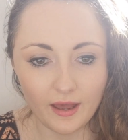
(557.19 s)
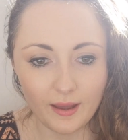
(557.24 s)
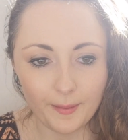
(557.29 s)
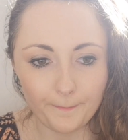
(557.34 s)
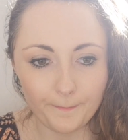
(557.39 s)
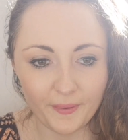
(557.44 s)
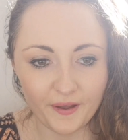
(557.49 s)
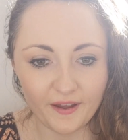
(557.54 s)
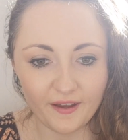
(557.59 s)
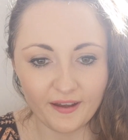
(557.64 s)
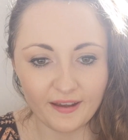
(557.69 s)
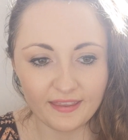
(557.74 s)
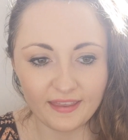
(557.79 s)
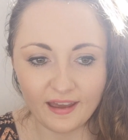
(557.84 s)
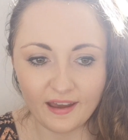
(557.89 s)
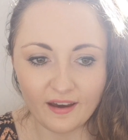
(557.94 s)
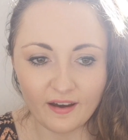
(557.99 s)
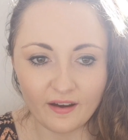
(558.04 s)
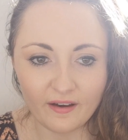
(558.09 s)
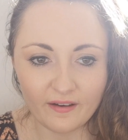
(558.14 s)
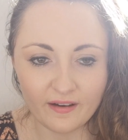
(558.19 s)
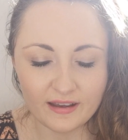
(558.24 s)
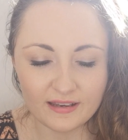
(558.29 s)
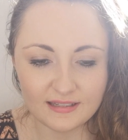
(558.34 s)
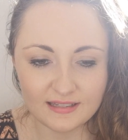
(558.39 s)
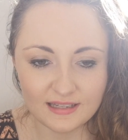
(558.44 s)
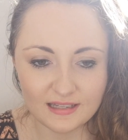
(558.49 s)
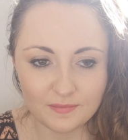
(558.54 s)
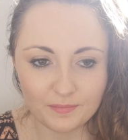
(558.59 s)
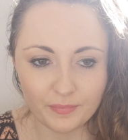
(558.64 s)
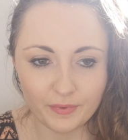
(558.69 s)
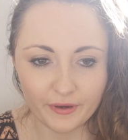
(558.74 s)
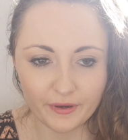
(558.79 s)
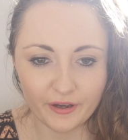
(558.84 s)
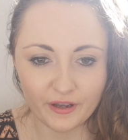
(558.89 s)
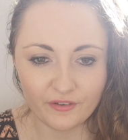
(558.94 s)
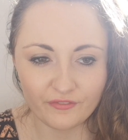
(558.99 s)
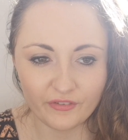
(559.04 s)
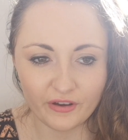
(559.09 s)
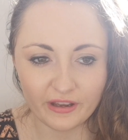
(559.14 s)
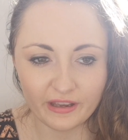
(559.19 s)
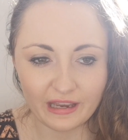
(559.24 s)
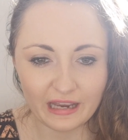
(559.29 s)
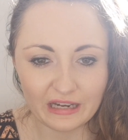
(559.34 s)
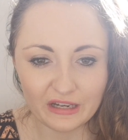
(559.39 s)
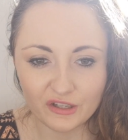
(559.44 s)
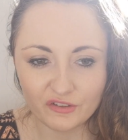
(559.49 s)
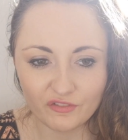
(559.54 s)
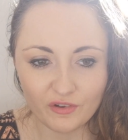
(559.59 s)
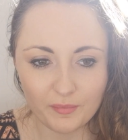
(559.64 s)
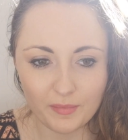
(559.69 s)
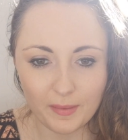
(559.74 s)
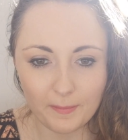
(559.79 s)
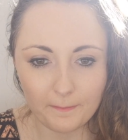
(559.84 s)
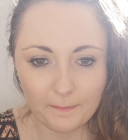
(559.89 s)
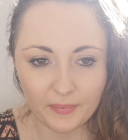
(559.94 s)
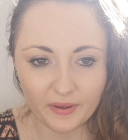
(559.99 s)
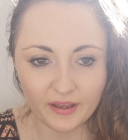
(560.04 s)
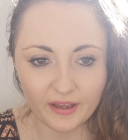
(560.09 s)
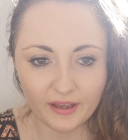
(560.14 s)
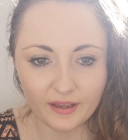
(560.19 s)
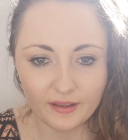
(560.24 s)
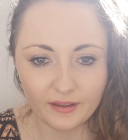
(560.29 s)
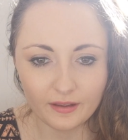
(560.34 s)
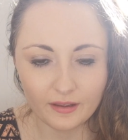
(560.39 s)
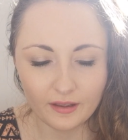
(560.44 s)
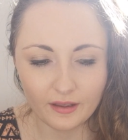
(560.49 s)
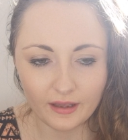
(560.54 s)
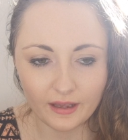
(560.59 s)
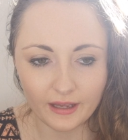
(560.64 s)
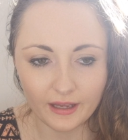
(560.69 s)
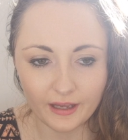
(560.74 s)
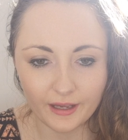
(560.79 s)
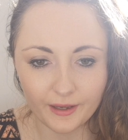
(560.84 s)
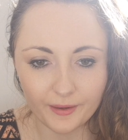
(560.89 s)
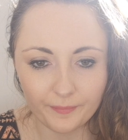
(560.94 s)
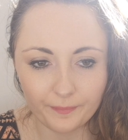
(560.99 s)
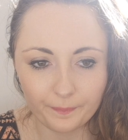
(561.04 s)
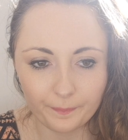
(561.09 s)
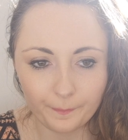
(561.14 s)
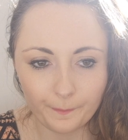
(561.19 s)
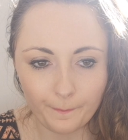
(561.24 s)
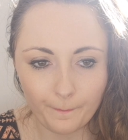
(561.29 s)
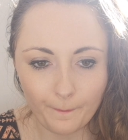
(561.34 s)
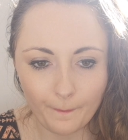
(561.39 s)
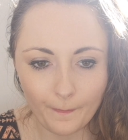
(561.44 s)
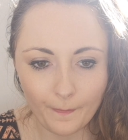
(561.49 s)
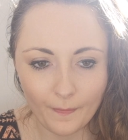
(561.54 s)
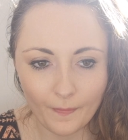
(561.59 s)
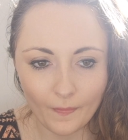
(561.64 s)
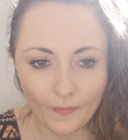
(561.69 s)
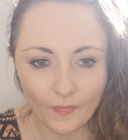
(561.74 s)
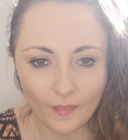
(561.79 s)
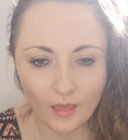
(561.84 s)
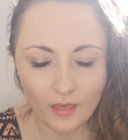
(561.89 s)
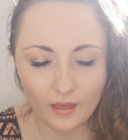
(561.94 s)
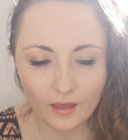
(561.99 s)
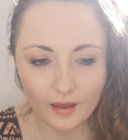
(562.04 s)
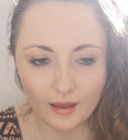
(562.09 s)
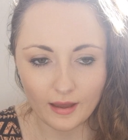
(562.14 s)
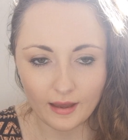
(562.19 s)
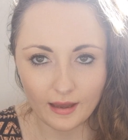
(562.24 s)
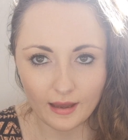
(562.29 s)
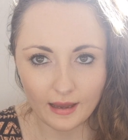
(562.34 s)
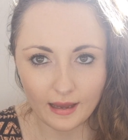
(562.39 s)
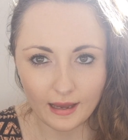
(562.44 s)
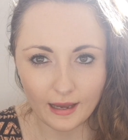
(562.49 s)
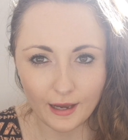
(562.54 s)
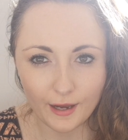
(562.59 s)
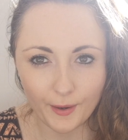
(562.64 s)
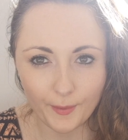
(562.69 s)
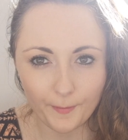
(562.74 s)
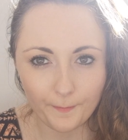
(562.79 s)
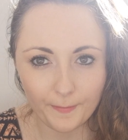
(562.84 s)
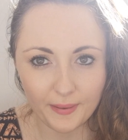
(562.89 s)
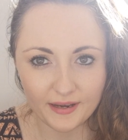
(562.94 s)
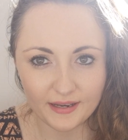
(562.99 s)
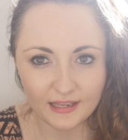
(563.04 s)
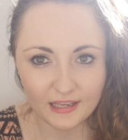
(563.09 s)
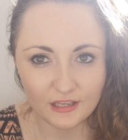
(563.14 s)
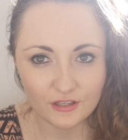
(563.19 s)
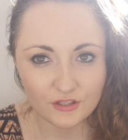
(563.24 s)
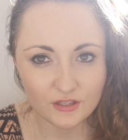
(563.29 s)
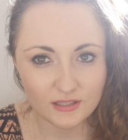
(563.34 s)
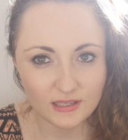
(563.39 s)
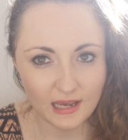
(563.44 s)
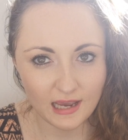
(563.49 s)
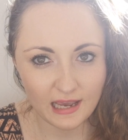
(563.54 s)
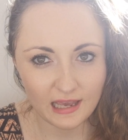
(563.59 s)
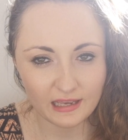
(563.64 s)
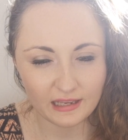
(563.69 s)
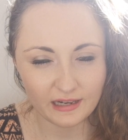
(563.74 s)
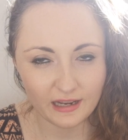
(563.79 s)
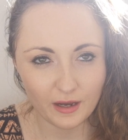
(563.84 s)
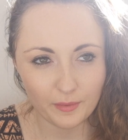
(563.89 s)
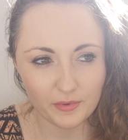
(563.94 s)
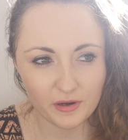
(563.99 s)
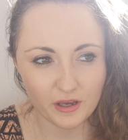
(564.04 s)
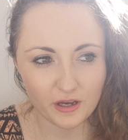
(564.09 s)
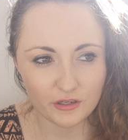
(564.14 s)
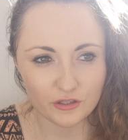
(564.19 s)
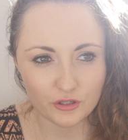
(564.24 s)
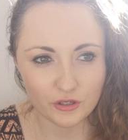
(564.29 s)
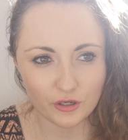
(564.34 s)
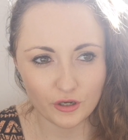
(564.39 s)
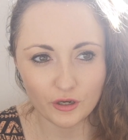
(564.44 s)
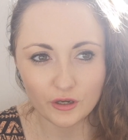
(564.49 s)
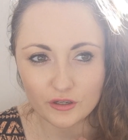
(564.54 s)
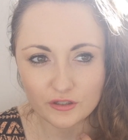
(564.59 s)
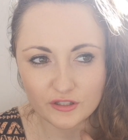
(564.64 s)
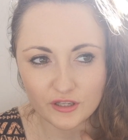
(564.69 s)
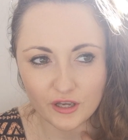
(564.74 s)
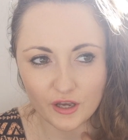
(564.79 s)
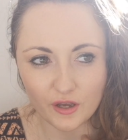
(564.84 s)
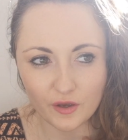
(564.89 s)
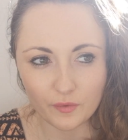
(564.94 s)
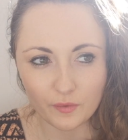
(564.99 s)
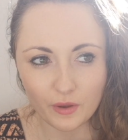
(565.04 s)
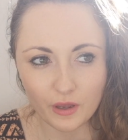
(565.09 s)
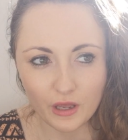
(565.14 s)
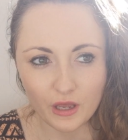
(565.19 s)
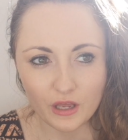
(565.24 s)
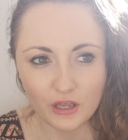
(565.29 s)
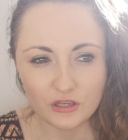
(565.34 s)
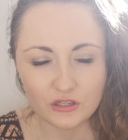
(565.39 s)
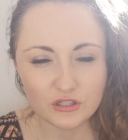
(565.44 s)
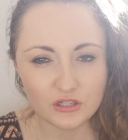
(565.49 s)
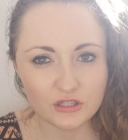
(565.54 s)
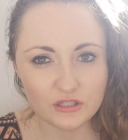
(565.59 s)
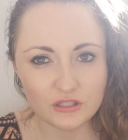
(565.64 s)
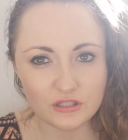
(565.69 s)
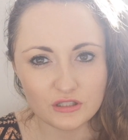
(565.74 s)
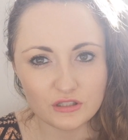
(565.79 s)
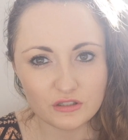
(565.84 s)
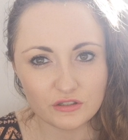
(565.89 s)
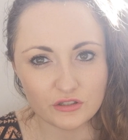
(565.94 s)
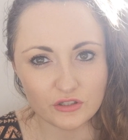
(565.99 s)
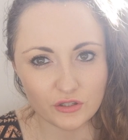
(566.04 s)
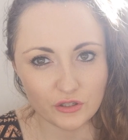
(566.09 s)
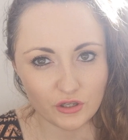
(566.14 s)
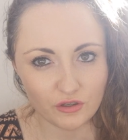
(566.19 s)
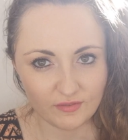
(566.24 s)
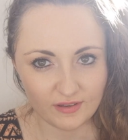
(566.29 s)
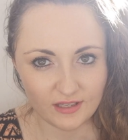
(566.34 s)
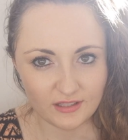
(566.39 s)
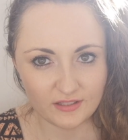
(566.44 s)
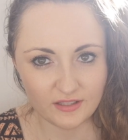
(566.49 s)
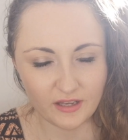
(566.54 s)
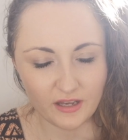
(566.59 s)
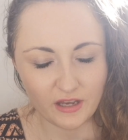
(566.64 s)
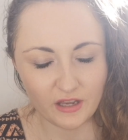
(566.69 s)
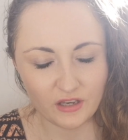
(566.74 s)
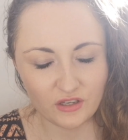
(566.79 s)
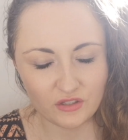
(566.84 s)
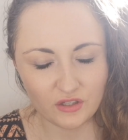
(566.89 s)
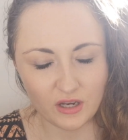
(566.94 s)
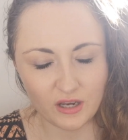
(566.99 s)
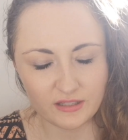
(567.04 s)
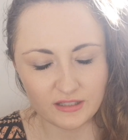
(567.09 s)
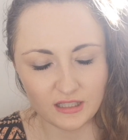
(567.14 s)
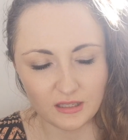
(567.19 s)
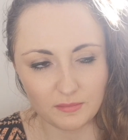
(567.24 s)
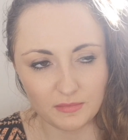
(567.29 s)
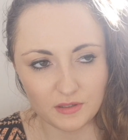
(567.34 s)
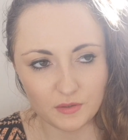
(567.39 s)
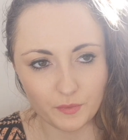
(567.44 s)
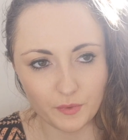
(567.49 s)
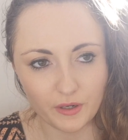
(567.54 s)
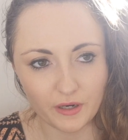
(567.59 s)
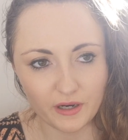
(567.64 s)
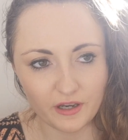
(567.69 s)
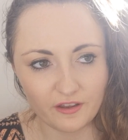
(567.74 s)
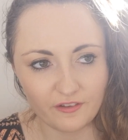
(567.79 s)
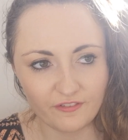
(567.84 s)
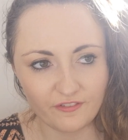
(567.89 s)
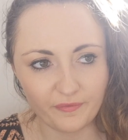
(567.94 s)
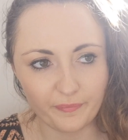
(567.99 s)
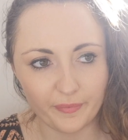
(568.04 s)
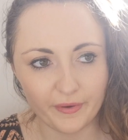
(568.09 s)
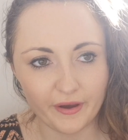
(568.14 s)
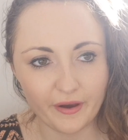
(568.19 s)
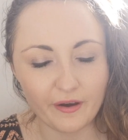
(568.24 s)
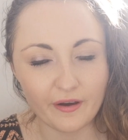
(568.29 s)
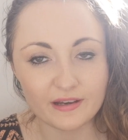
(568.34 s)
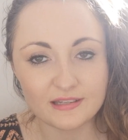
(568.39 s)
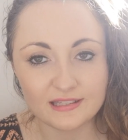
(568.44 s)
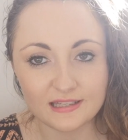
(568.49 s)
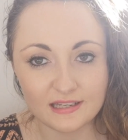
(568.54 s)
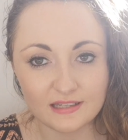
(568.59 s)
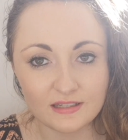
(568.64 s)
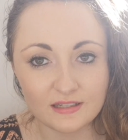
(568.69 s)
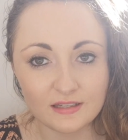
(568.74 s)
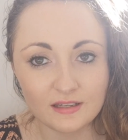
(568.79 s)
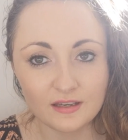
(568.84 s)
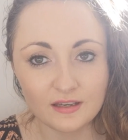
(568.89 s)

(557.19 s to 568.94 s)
But yeah, I did both. I cannot remember how many to take and how many I took, so just do your research, ask your midwife. But I did